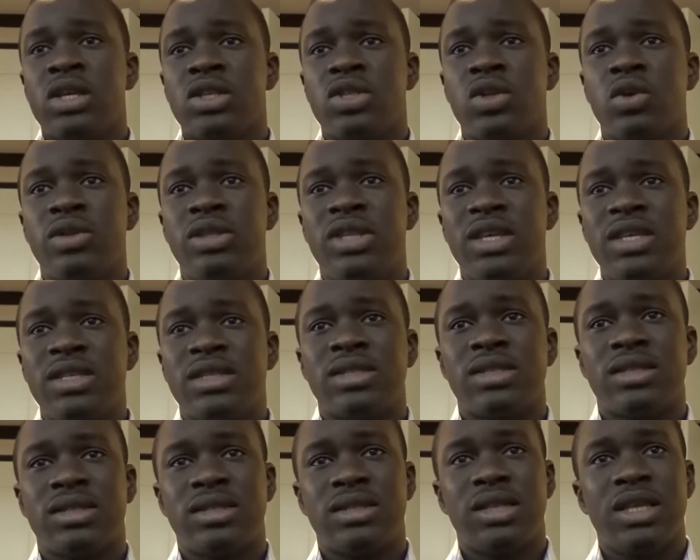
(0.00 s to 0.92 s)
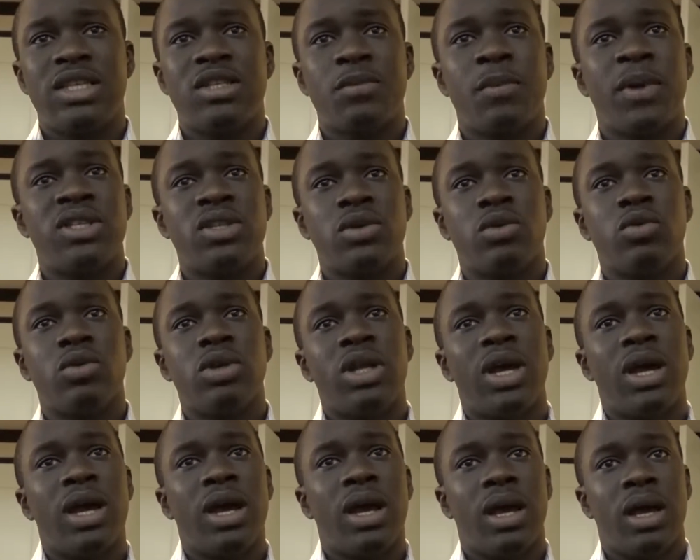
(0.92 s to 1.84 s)
So this
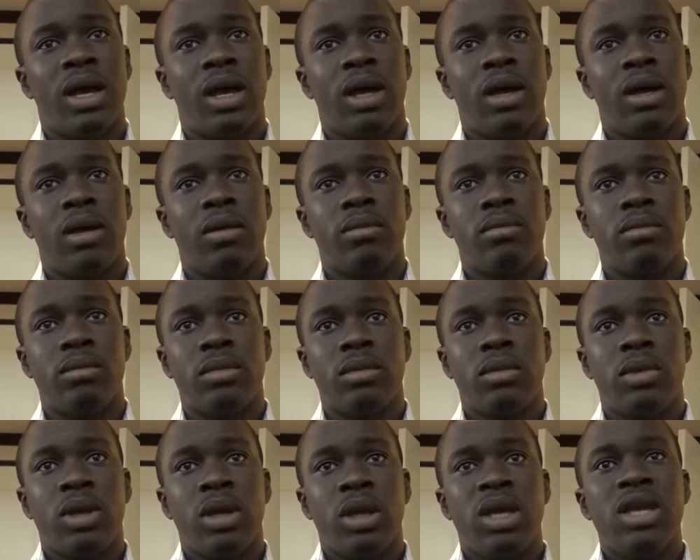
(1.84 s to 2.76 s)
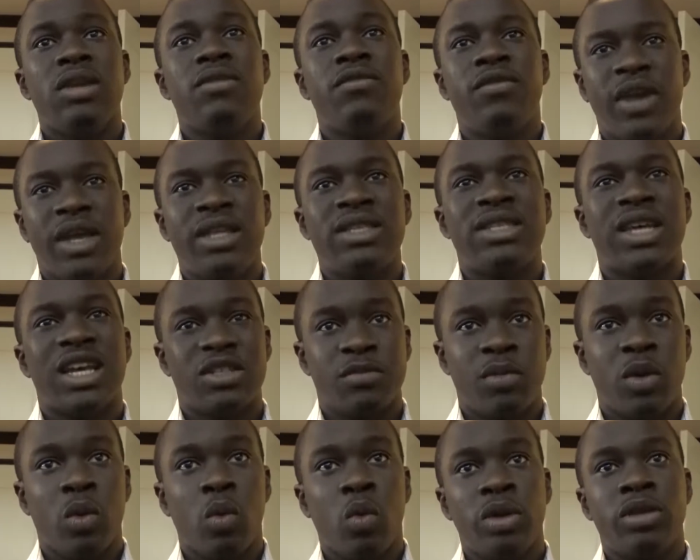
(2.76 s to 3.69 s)
particular event has
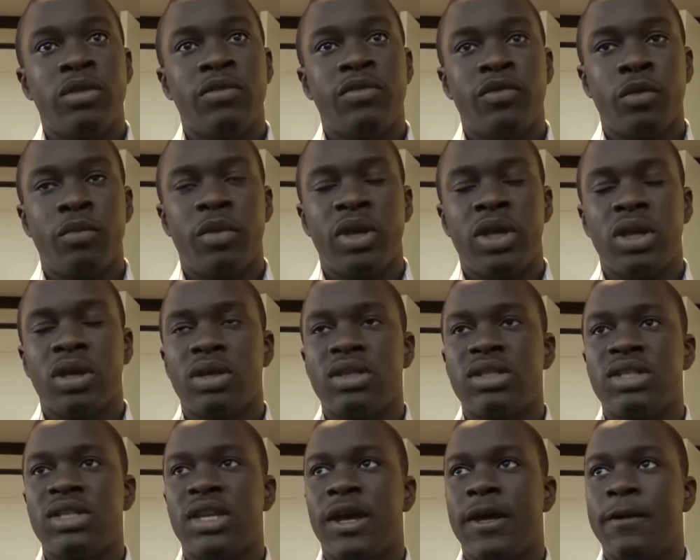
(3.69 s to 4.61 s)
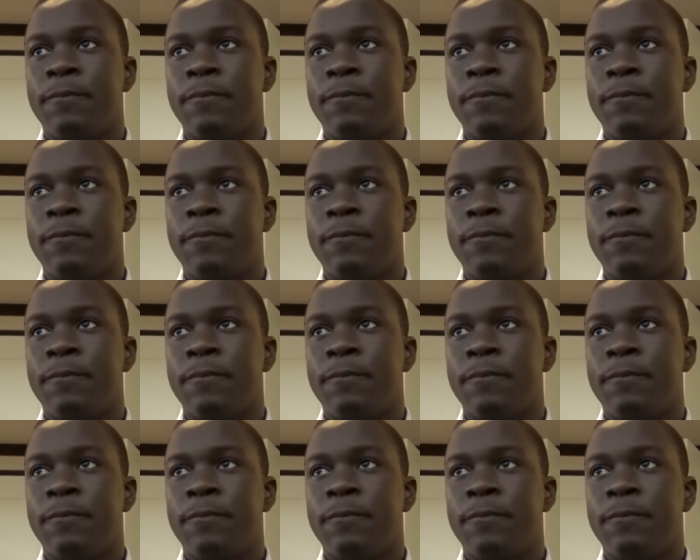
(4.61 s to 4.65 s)
been wonderful because